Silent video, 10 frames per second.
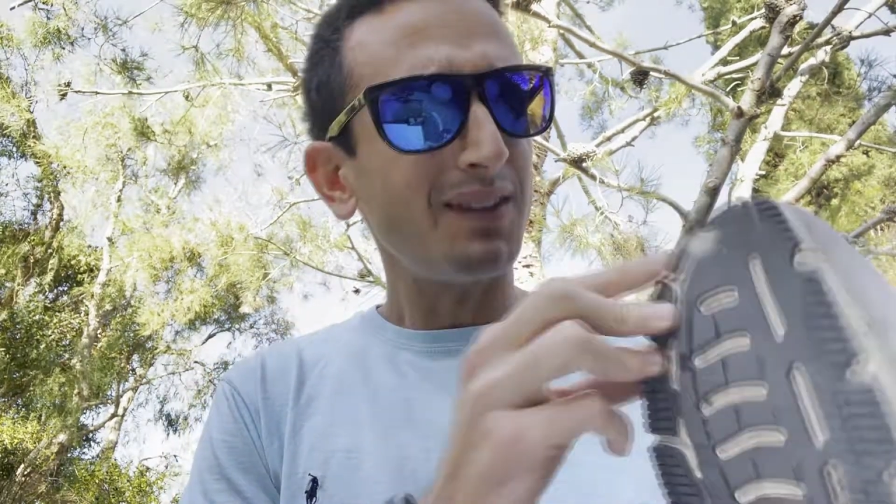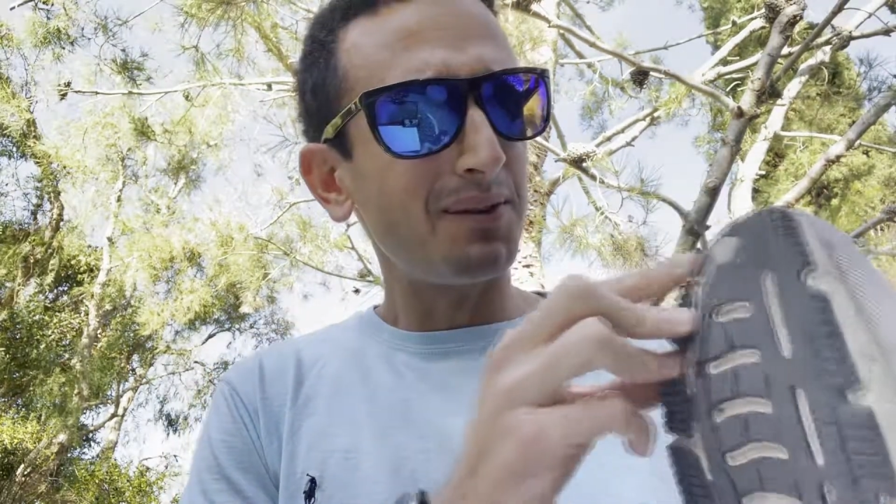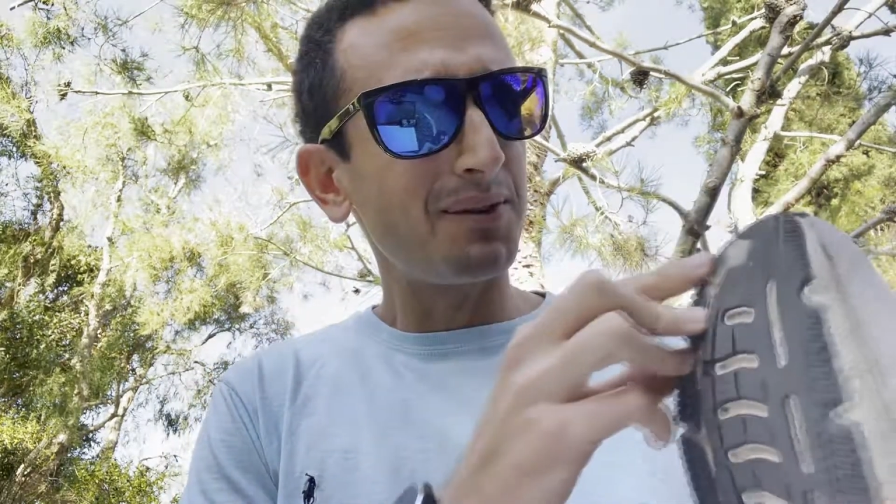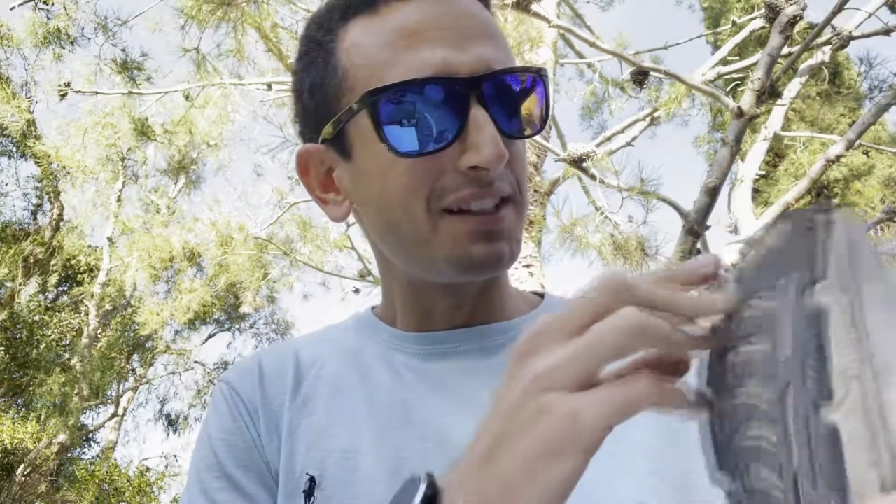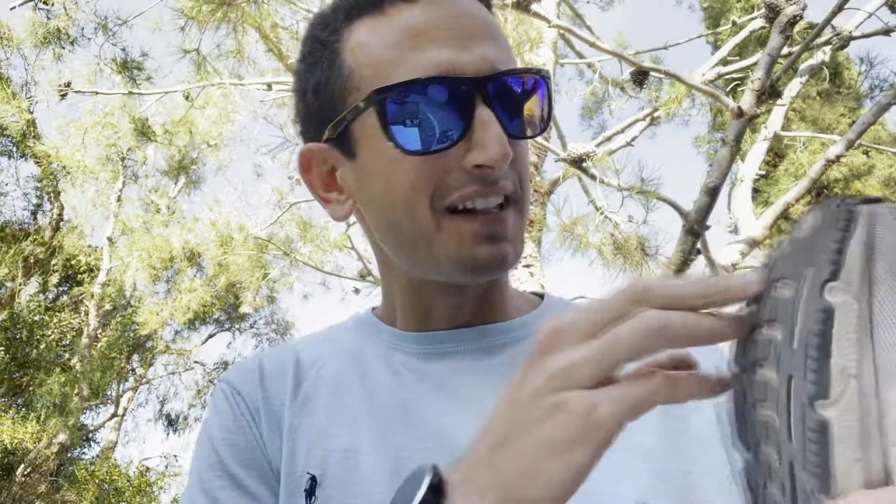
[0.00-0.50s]

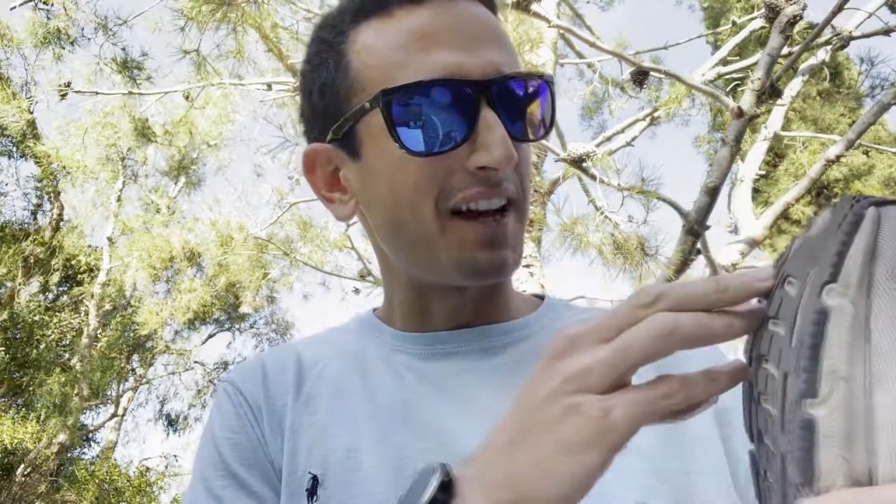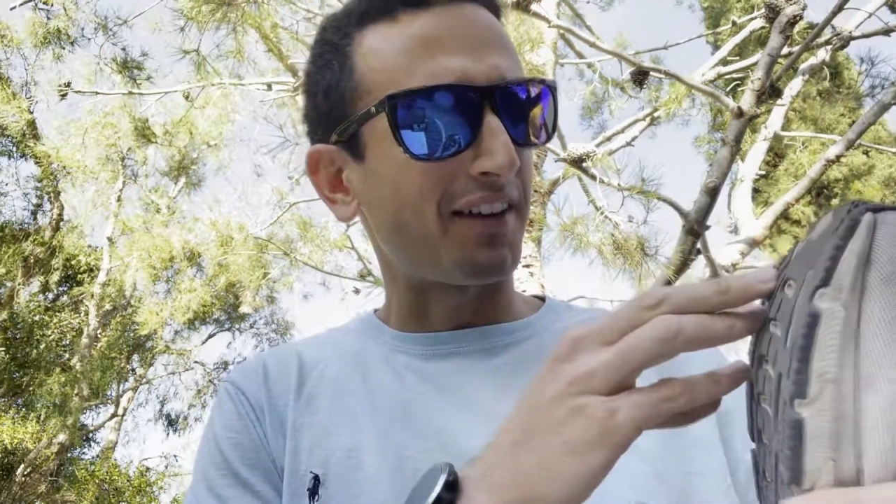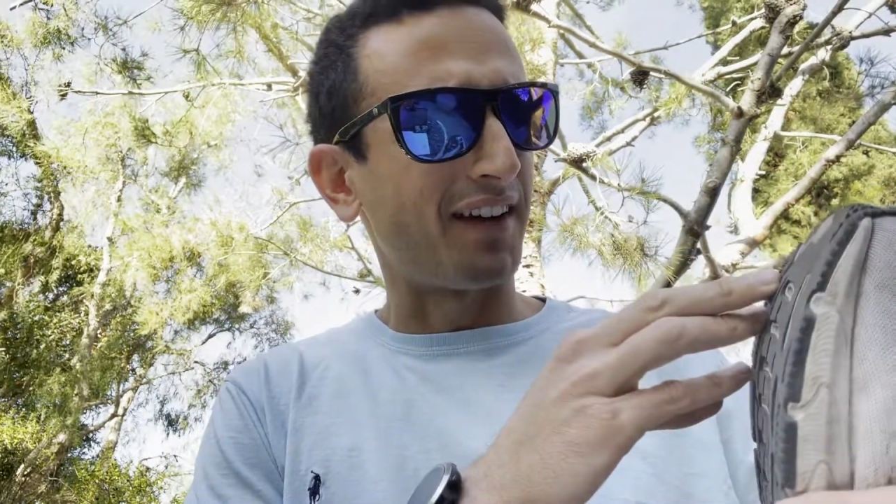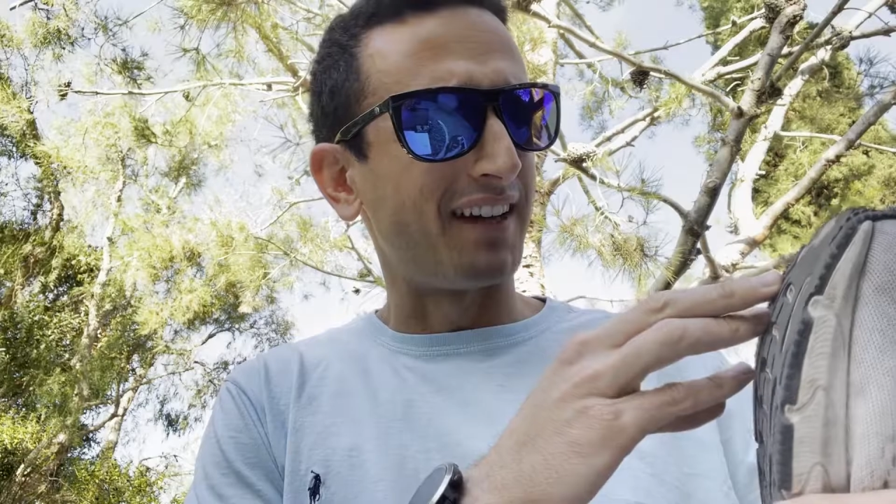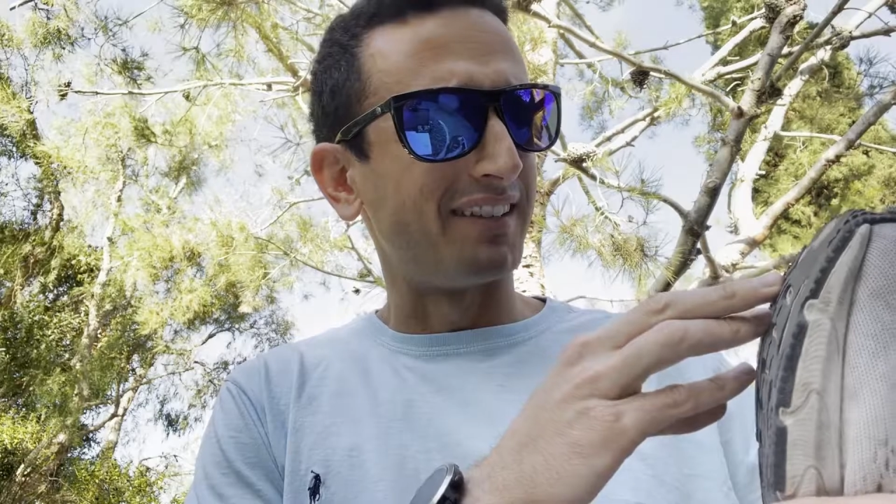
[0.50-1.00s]
which is not
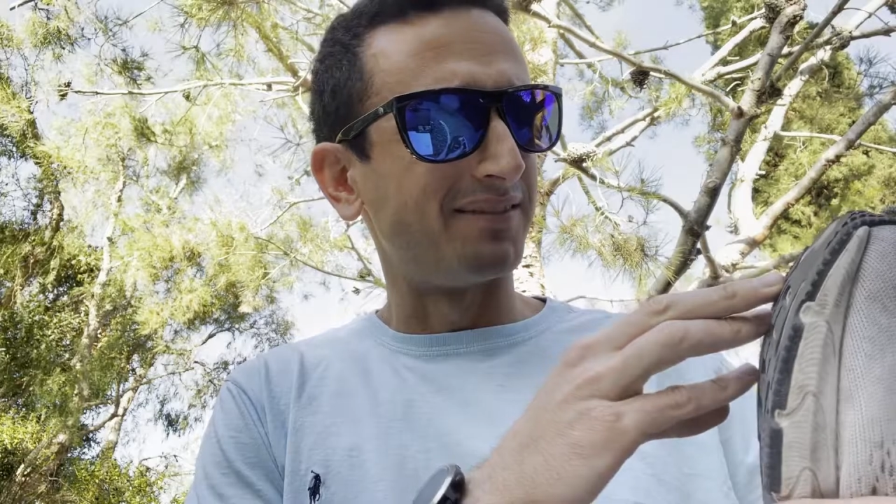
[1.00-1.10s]
great.